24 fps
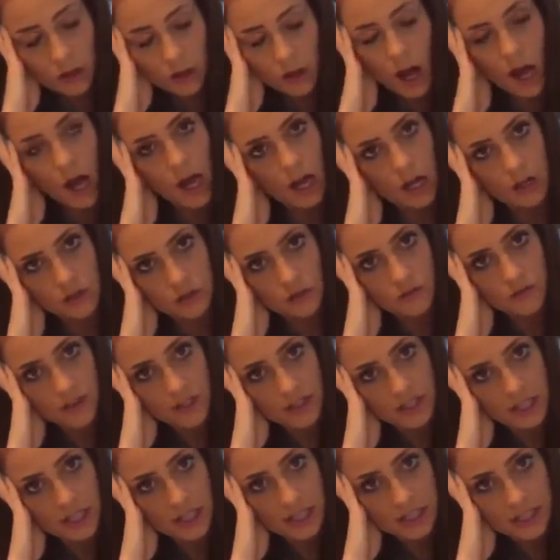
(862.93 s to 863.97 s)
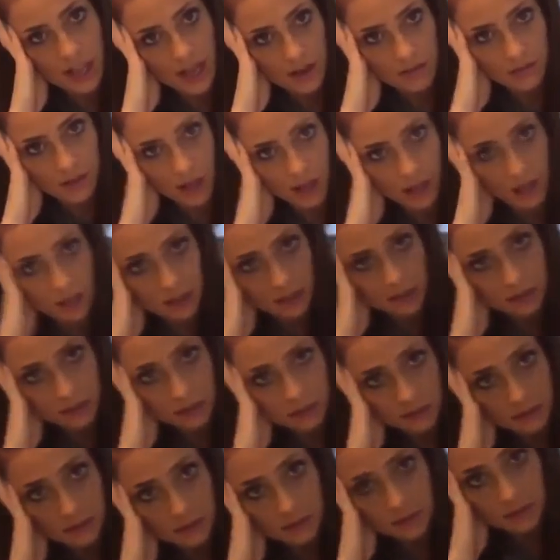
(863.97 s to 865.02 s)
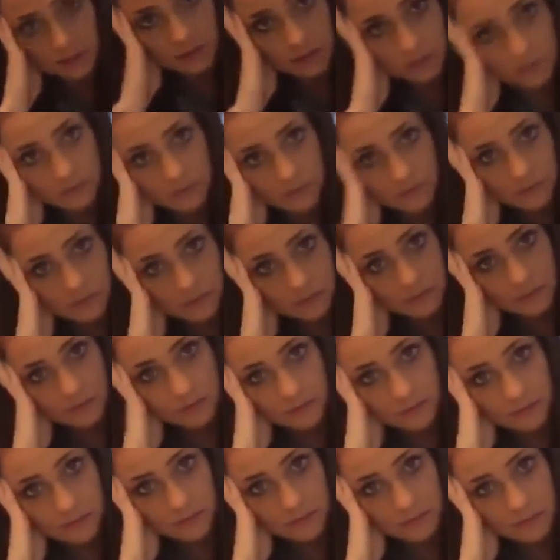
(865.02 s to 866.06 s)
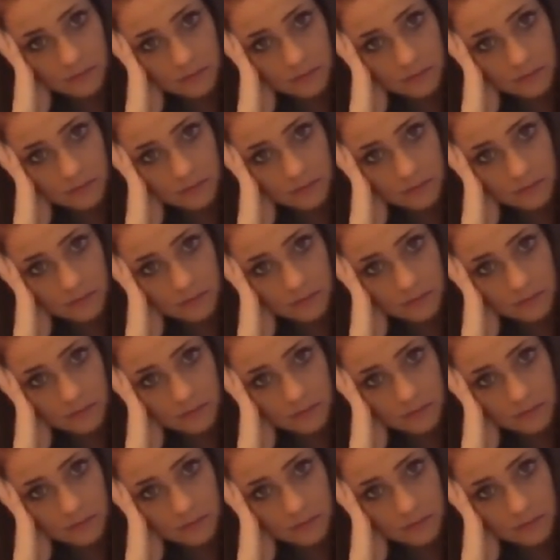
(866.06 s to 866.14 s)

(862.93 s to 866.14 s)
Cars, obviously, because they're heavier. Oh, my God.